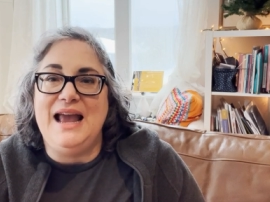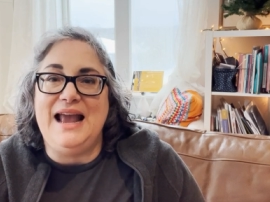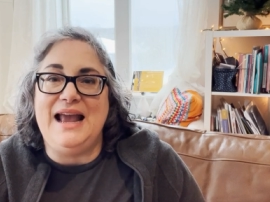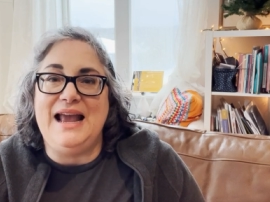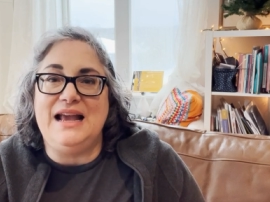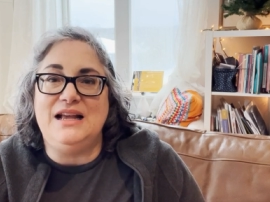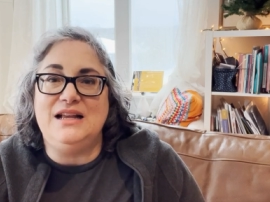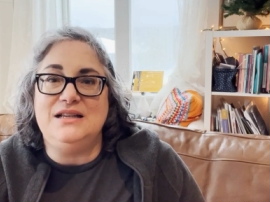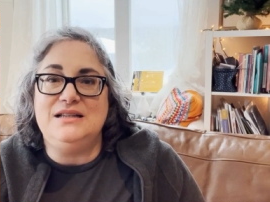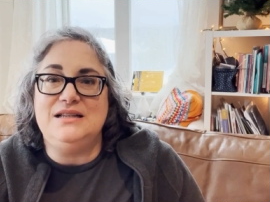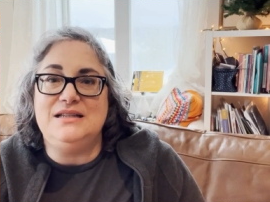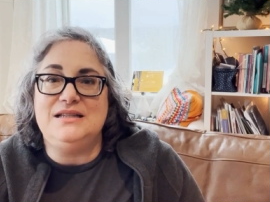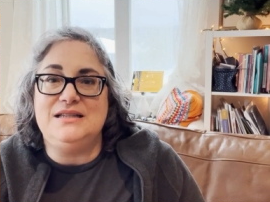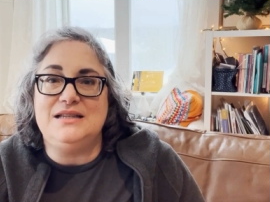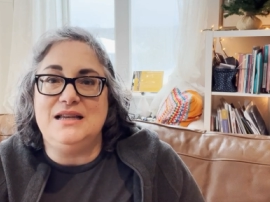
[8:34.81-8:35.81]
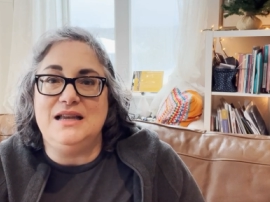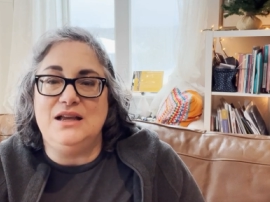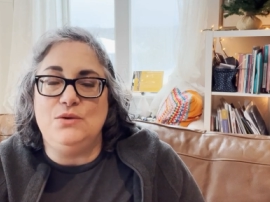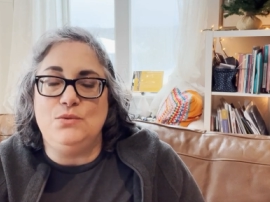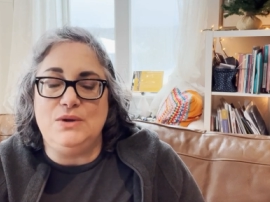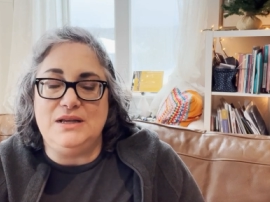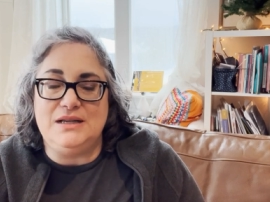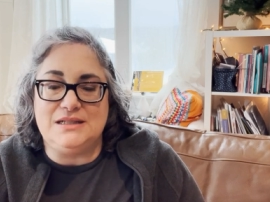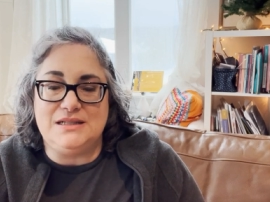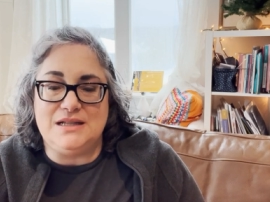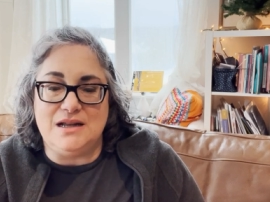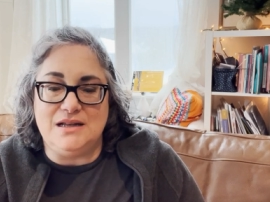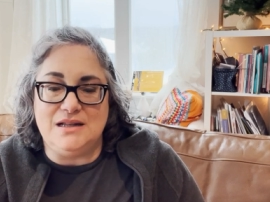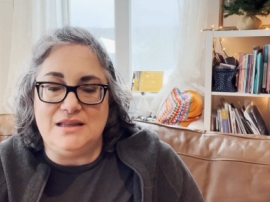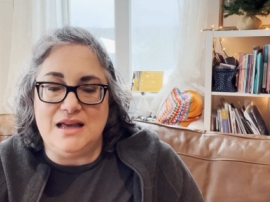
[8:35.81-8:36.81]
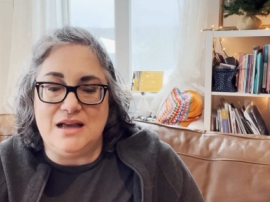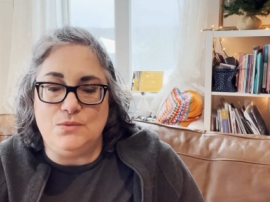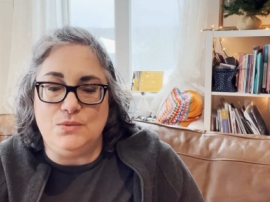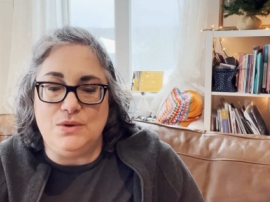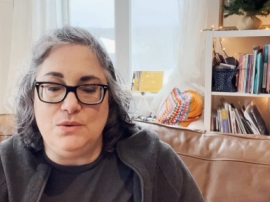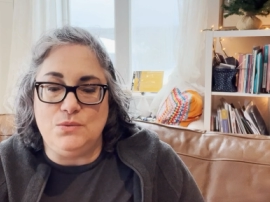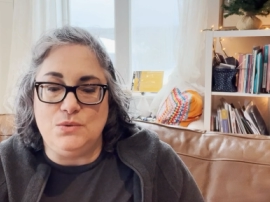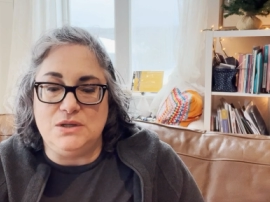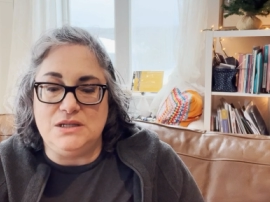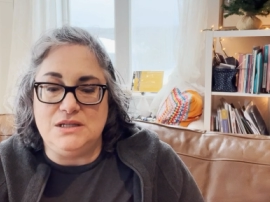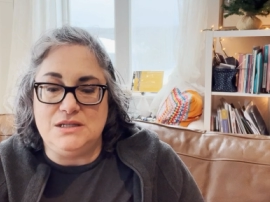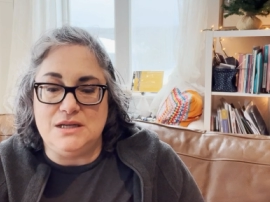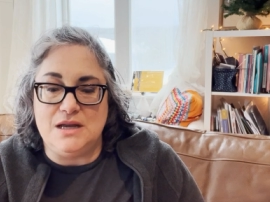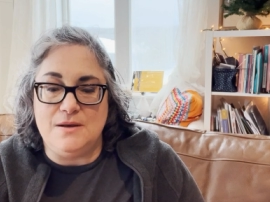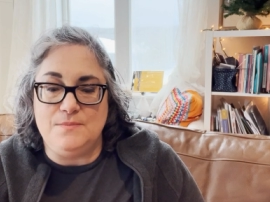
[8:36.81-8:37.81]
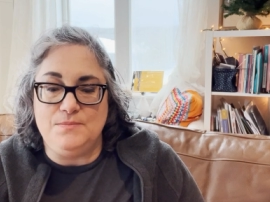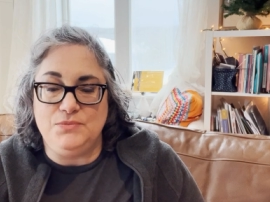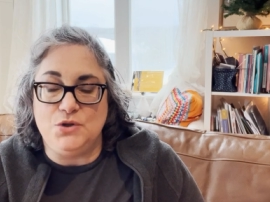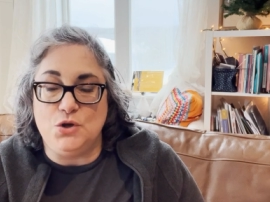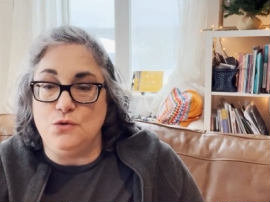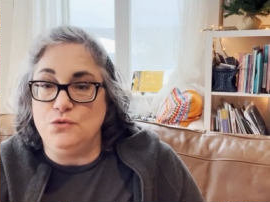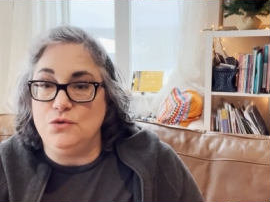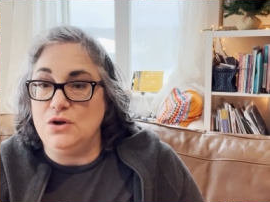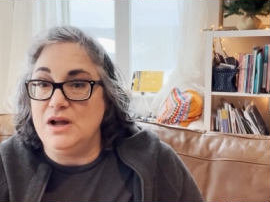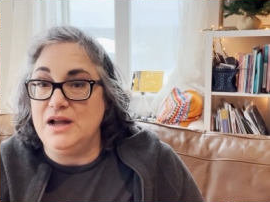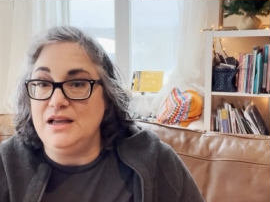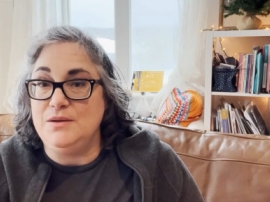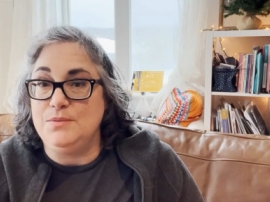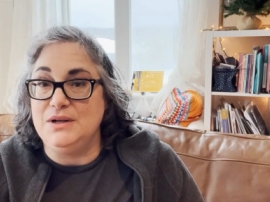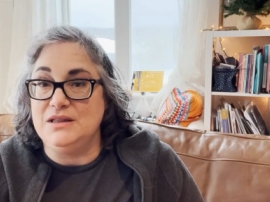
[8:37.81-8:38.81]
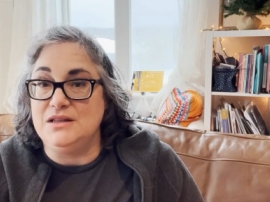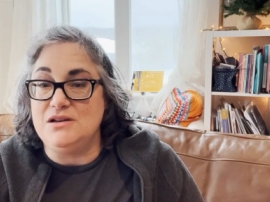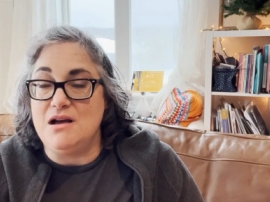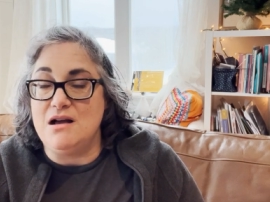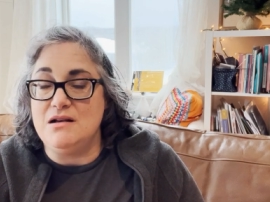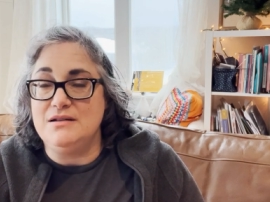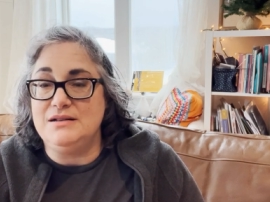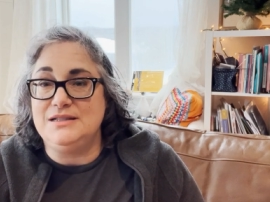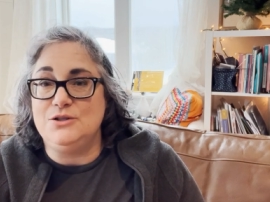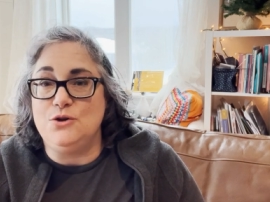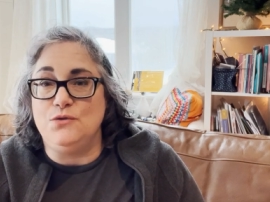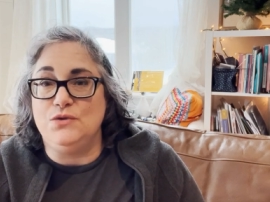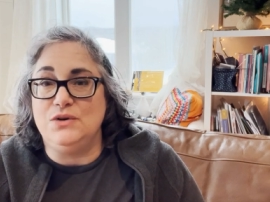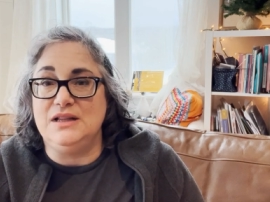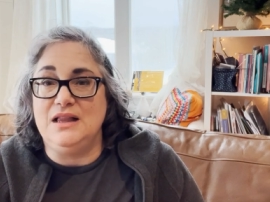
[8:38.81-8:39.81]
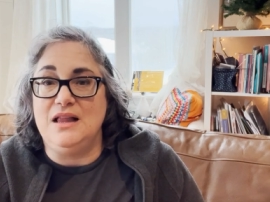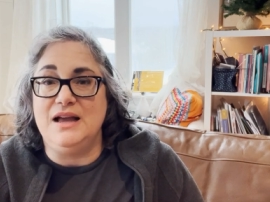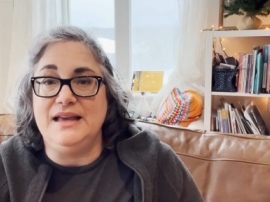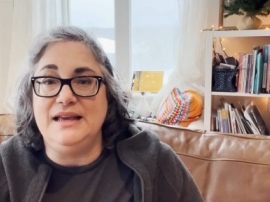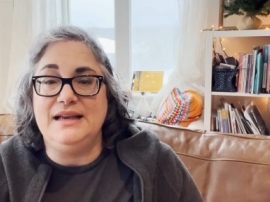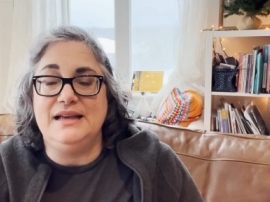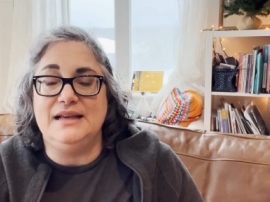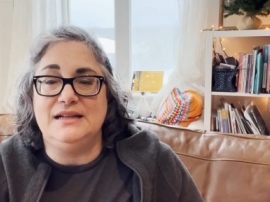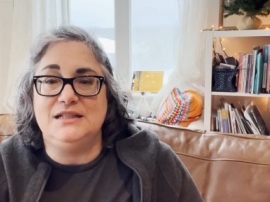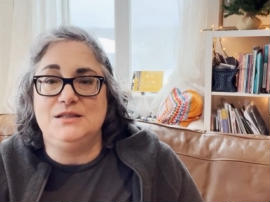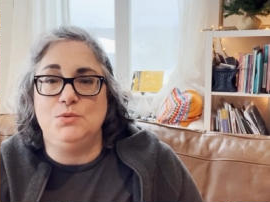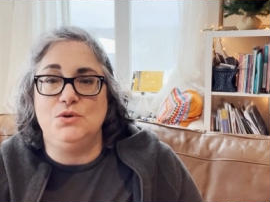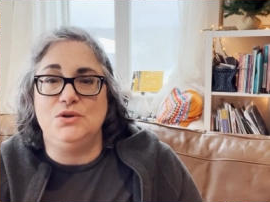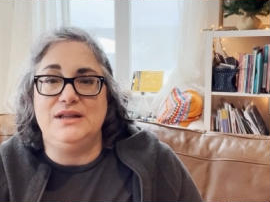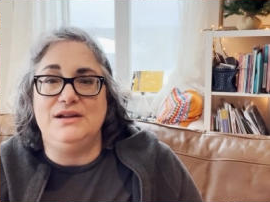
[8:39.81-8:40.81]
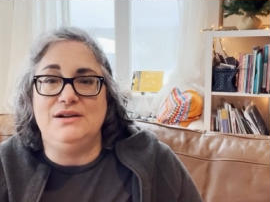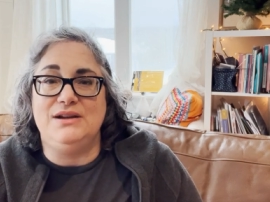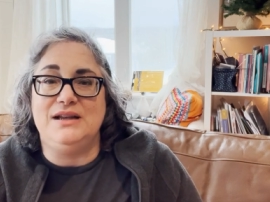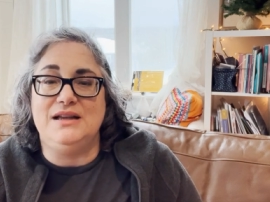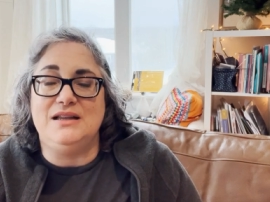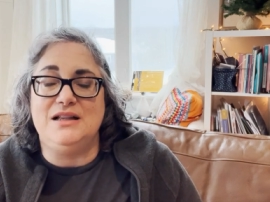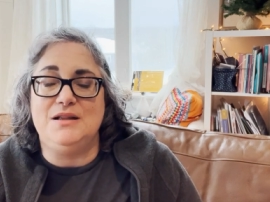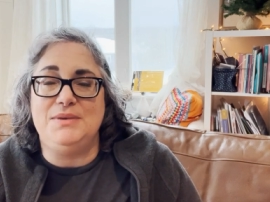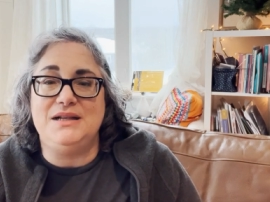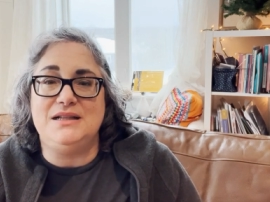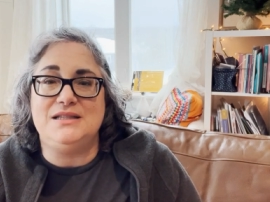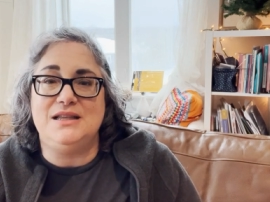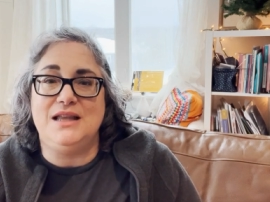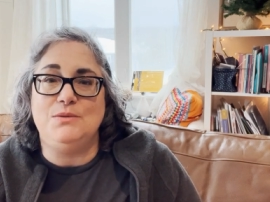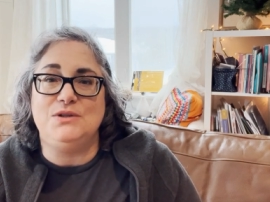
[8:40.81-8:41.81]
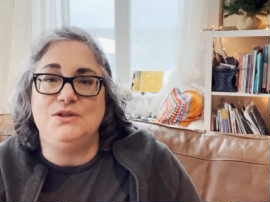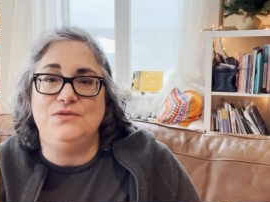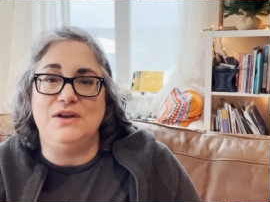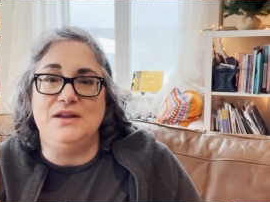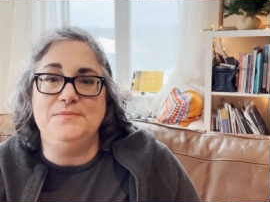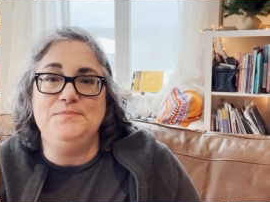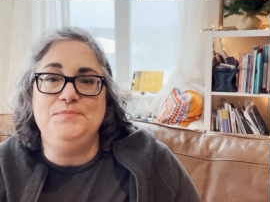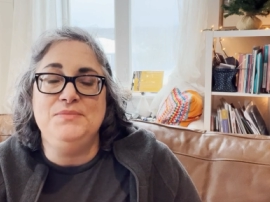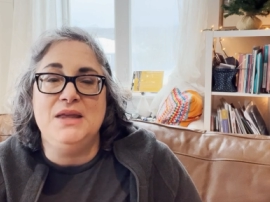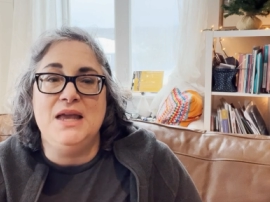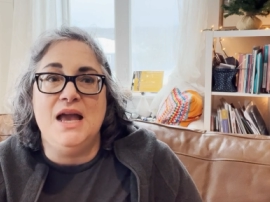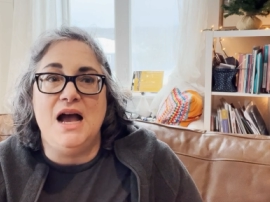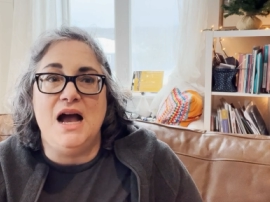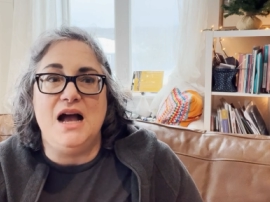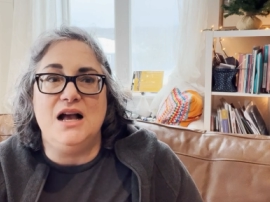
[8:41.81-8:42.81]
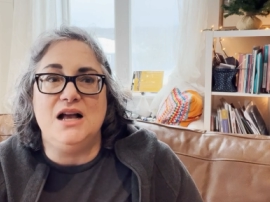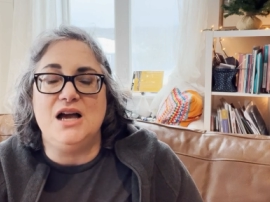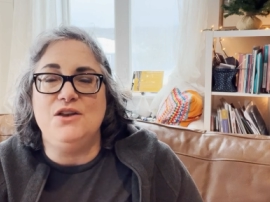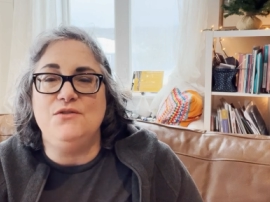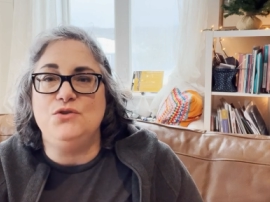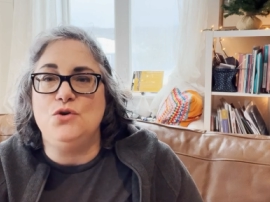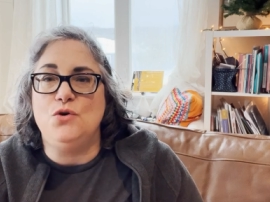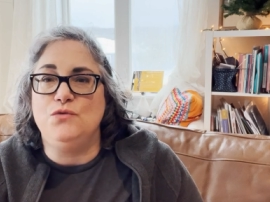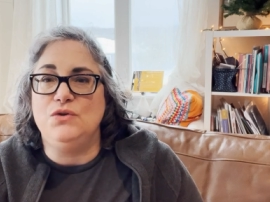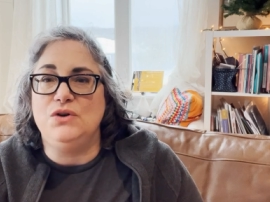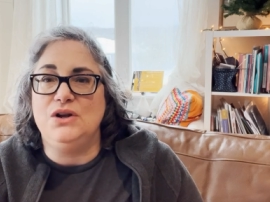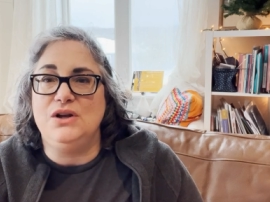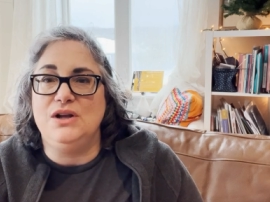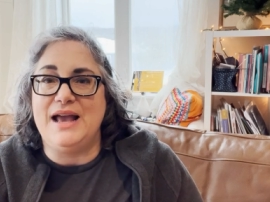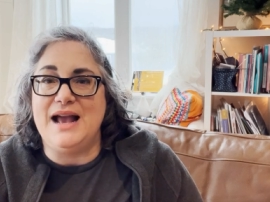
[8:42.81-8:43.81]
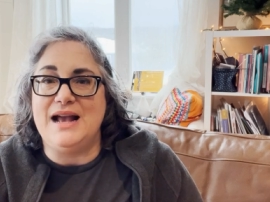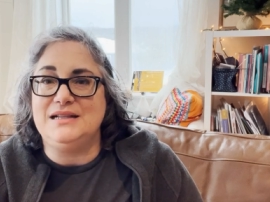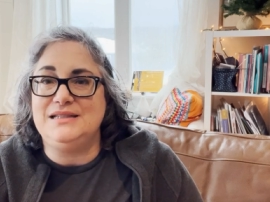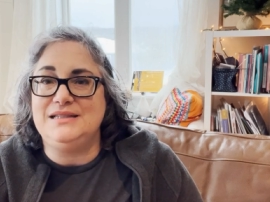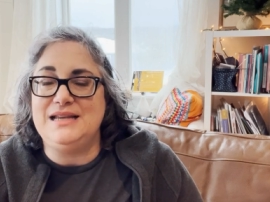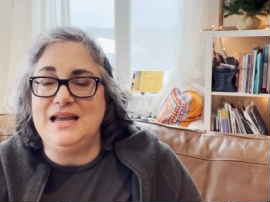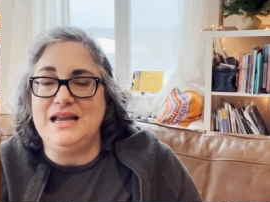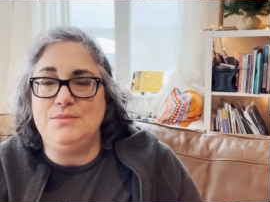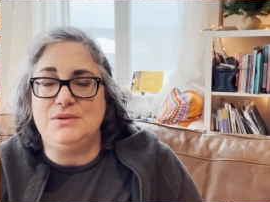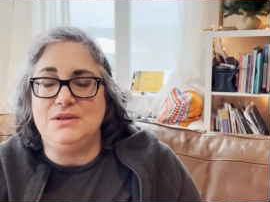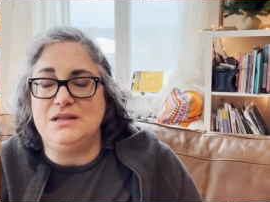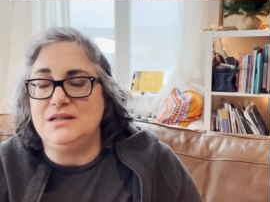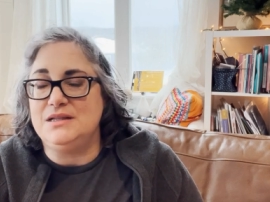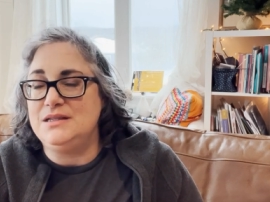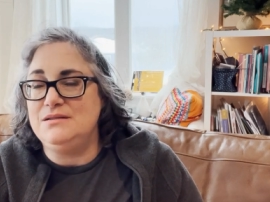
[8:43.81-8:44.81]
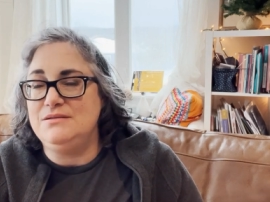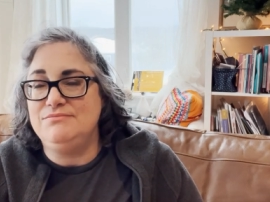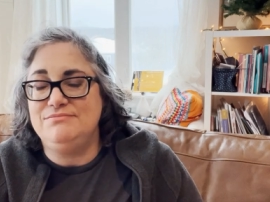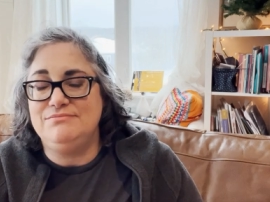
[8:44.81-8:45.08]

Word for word: And we decided that we would um, go for a hike, bring the dogs, go for a little hike, explore the area a little bit. So that was fun. Uh, kind of an overcast day, but this